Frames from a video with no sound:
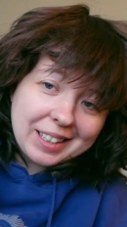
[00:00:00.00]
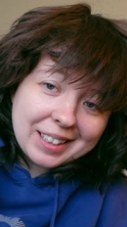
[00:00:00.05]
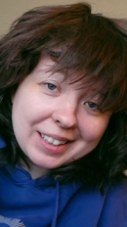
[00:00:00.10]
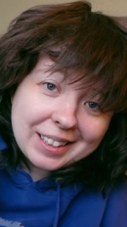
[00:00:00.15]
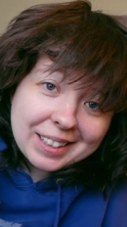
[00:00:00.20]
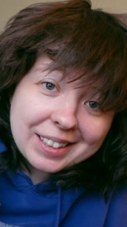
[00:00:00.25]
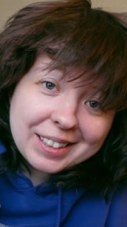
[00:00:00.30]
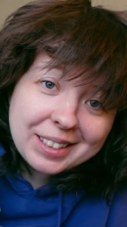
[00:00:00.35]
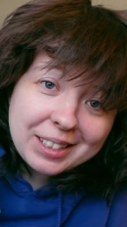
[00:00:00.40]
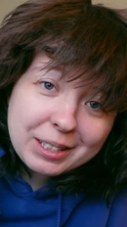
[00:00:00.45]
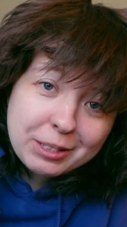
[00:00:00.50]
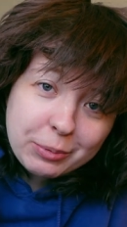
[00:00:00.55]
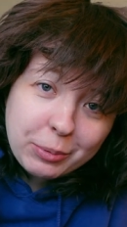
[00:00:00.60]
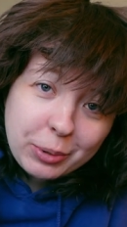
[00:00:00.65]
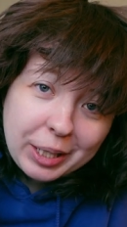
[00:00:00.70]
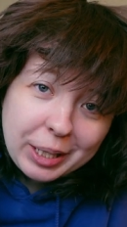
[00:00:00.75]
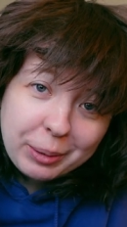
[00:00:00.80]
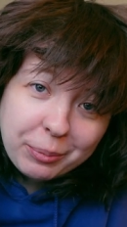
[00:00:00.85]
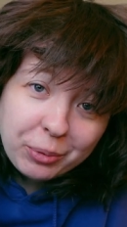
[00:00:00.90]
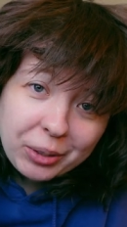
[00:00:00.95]
this is
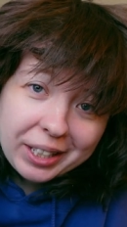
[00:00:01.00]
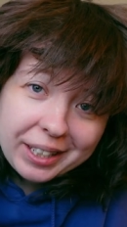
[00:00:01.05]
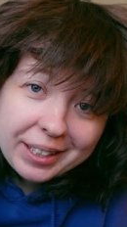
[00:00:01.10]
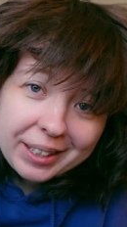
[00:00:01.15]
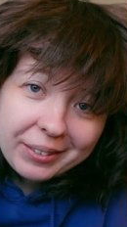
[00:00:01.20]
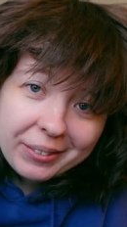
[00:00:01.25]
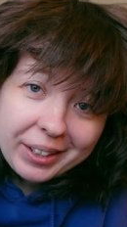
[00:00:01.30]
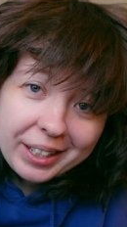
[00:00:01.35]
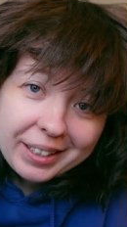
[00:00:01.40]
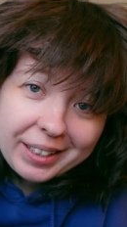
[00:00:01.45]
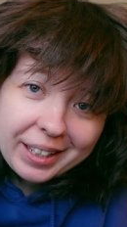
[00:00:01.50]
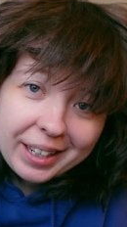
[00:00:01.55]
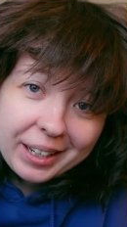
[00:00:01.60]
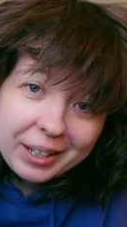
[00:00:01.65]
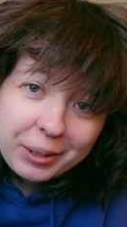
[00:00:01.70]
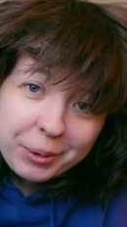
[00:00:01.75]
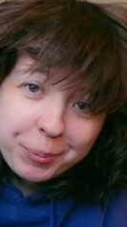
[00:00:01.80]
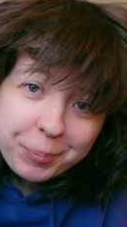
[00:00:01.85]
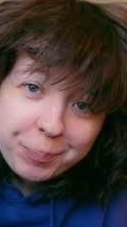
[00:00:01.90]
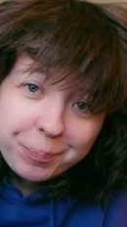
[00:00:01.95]
what I'm reading right
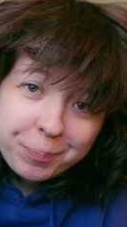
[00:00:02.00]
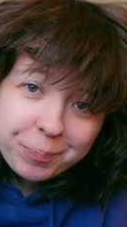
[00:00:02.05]
now.